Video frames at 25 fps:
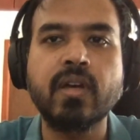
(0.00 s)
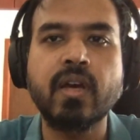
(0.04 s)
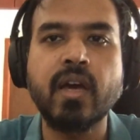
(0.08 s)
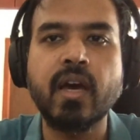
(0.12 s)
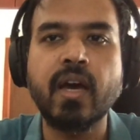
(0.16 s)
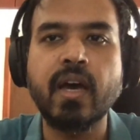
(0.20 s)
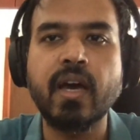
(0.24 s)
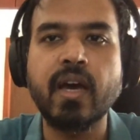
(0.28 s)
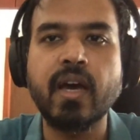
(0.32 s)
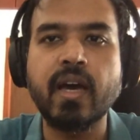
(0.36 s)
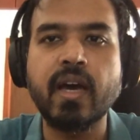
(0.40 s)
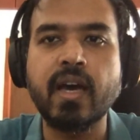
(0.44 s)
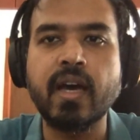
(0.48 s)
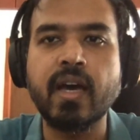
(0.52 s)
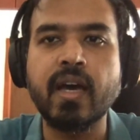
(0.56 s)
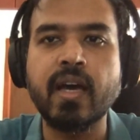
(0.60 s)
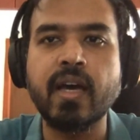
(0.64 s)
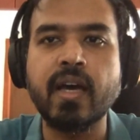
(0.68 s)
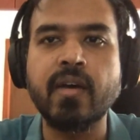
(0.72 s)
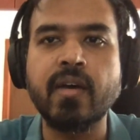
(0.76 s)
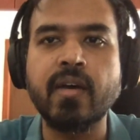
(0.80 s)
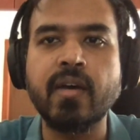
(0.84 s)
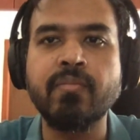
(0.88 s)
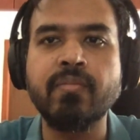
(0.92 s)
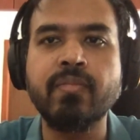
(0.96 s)
so
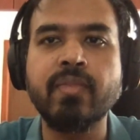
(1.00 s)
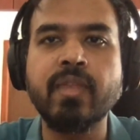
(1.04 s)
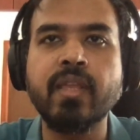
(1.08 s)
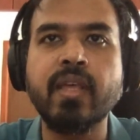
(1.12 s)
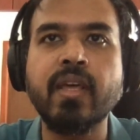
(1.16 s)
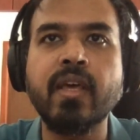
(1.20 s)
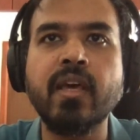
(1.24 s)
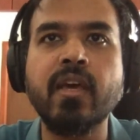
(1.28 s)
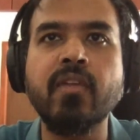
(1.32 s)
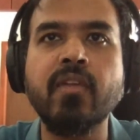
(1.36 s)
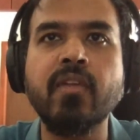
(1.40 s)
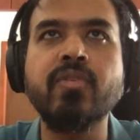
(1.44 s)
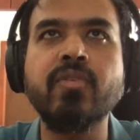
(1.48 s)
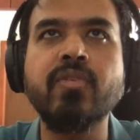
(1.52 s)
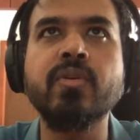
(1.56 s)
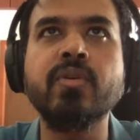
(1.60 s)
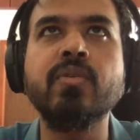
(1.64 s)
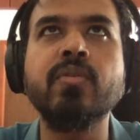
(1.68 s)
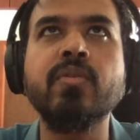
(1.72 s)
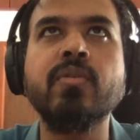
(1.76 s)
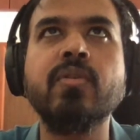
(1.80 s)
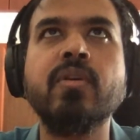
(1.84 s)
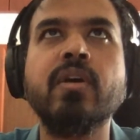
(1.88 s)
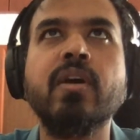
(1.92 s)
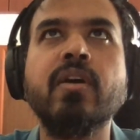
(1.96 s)

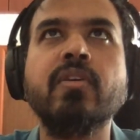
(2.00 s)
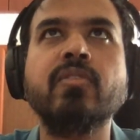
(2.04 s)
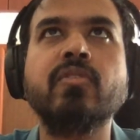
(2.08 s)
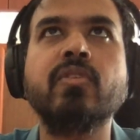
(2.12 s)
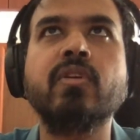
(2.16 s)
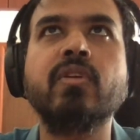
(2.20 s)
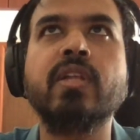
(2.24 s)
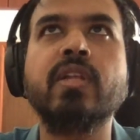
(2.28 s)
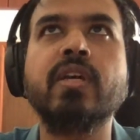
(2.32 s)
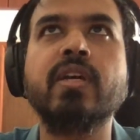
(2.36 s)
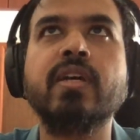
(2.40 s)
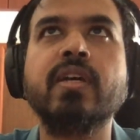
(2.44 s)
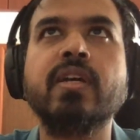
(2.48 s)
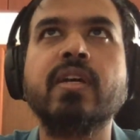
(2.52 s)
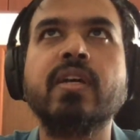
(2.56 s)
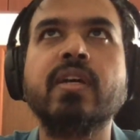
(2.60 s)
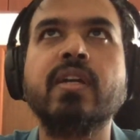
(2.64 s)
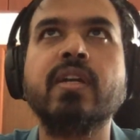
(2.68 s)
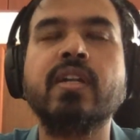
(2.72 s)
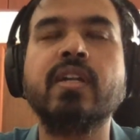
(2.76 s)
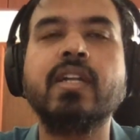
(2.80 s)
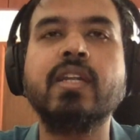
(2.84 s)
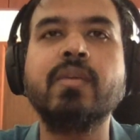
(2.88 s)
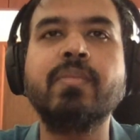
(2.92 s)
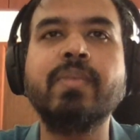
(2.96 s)
if you
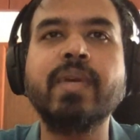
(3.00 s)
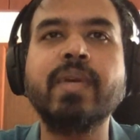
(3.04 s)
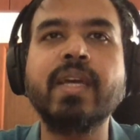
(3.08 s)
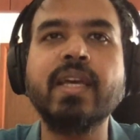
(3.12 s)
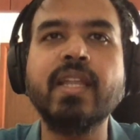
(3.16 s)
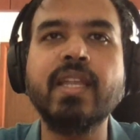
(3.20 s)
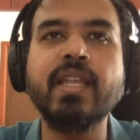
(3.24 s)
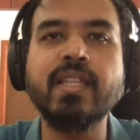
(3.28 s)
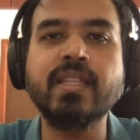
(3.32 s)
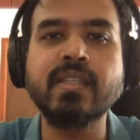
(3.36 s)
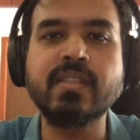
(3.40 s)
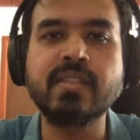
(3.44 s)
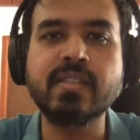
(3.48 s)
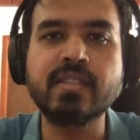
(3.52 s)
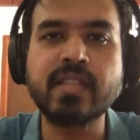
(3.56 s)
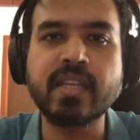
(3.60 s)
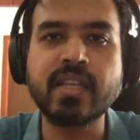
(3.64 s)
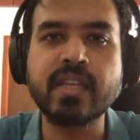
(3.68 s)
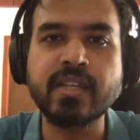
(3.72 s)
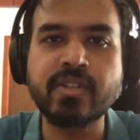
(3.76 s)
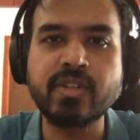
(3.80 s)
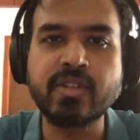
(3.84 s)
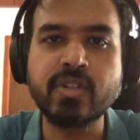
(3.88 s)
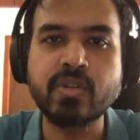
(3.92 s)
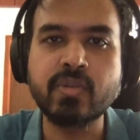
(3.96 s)
so the
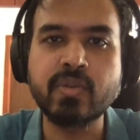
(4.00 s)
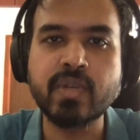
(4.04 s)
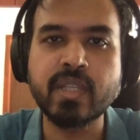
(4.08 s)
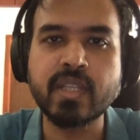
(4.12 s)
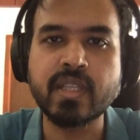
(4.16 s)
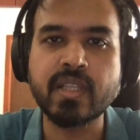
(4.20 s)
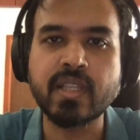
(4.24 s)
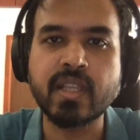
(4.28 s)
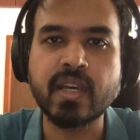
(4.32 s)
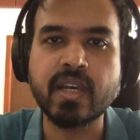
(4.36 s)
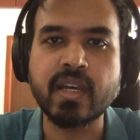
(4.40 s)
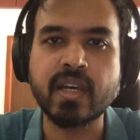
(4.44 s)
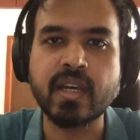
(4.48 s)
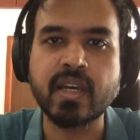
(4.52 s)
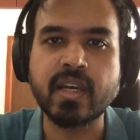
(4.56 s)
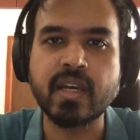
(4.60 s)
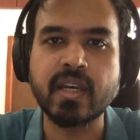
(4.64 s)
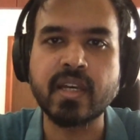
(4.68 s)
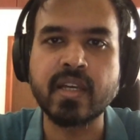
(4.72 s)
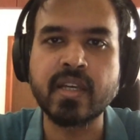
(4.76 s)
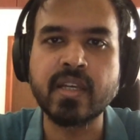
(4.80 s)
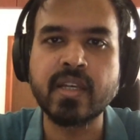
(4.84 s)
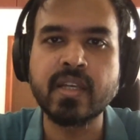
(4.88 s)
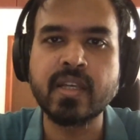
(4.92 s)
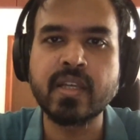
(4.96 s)
typically this is the issue
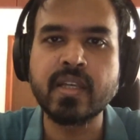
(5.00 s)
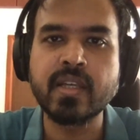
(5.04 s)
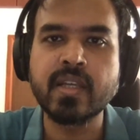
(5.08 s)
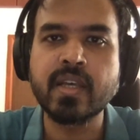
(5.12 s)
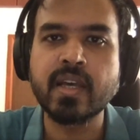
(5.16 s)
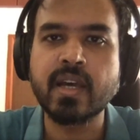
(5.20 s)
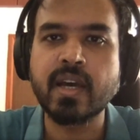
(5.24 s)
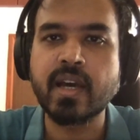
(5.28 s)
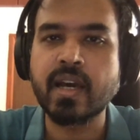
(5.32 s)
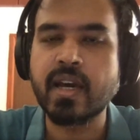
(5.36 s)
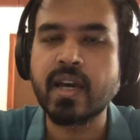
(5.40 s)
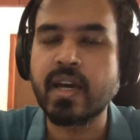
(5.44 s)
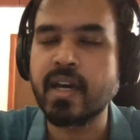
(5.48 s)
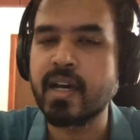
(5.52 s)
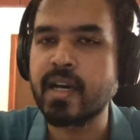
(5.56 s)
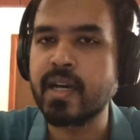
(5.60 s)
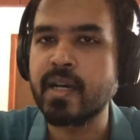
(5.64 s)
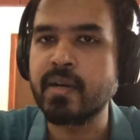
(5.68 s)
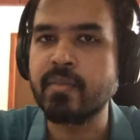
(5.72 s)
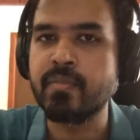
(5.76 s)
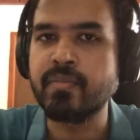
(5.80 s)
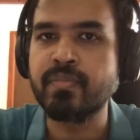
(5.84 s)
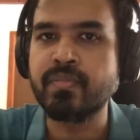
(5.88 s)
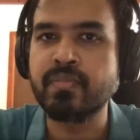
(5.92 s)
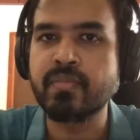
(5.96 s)
with
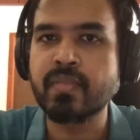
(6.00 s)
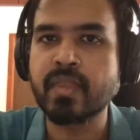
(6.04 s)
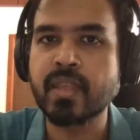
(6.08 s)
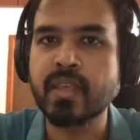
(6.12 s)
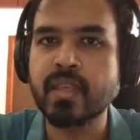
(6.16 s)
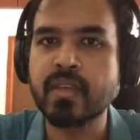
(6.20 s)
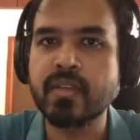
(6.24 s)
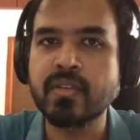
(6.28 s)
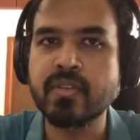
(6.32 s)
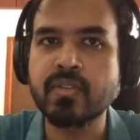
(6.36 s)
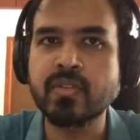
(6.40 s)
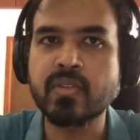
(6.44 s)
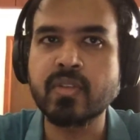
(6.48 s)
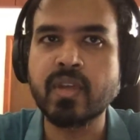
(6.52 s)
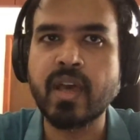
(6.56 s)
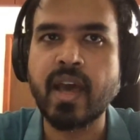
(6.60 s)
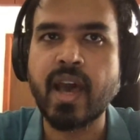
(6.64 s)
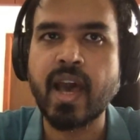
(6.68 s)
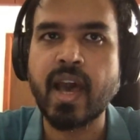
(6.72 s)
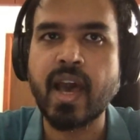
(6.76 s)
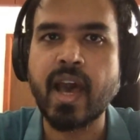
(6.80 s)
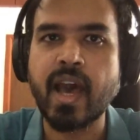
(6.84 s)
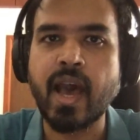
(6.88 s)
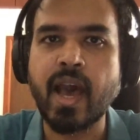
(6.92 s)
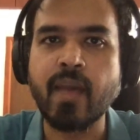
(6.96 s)
um,
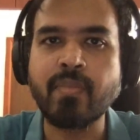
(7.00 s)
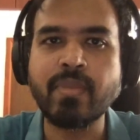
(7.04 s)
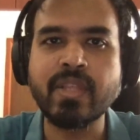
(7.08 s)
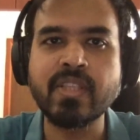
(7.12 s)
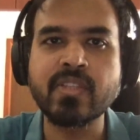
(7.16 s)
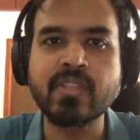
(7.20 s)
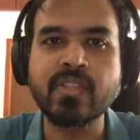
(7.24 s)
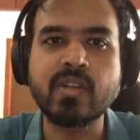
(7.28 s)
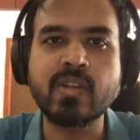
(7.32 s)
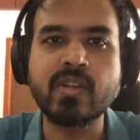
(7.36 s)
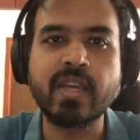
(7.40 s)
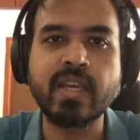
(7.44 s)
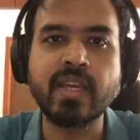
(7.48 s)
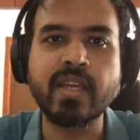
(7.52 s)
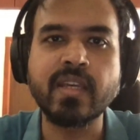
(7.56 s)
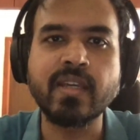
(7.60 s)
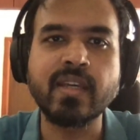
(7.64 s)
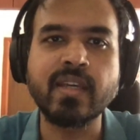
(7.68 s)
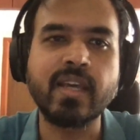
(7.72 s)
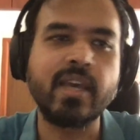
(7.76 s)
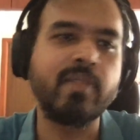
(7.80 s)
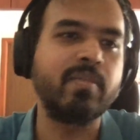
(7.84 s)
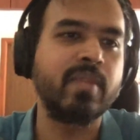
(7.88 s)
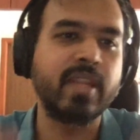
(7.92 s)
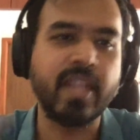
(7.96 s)
apt
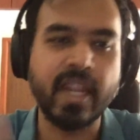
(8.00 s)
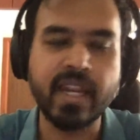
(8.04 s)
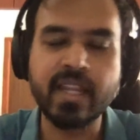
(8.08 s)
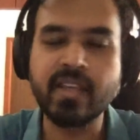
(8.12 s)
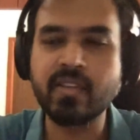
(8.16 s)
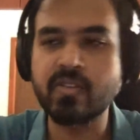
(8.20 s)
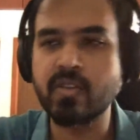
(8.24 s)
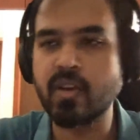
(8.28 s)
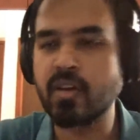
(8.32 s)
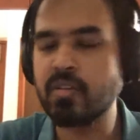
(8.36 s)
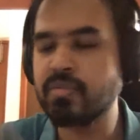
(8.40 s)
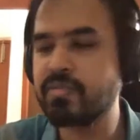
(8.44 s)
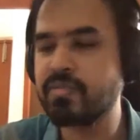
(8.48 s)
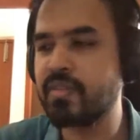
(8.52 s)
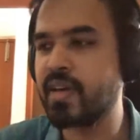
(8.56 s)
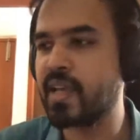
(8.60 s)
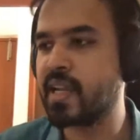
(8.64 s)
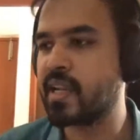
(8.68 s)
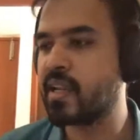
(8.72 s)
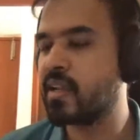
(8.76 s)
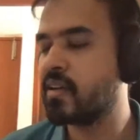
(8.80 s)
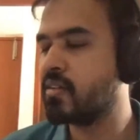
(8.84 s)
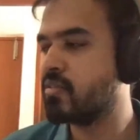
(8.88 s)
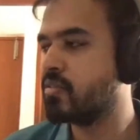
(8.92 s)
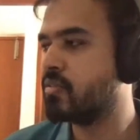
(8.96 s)
installing. I mean any
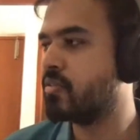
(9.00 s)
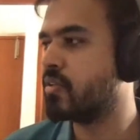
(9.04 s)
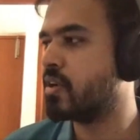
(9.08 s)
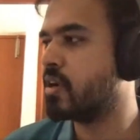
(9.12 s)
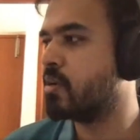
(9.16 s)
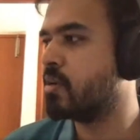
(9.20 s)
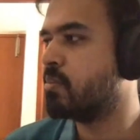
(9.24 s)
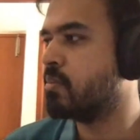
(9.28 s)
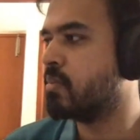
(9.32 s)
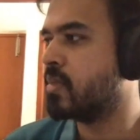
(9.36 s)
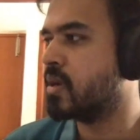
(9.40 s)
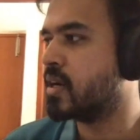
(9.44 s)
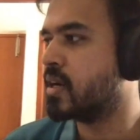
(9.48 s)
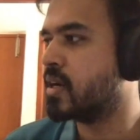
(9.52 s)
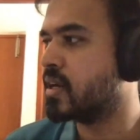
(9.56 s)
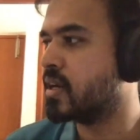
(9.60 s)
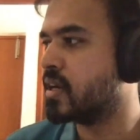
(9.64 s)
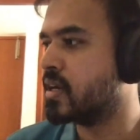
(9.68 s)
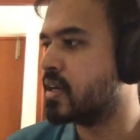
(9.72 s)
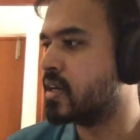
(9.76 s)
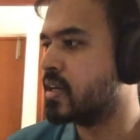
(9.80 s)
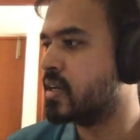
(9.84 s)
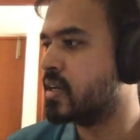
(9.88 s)
software from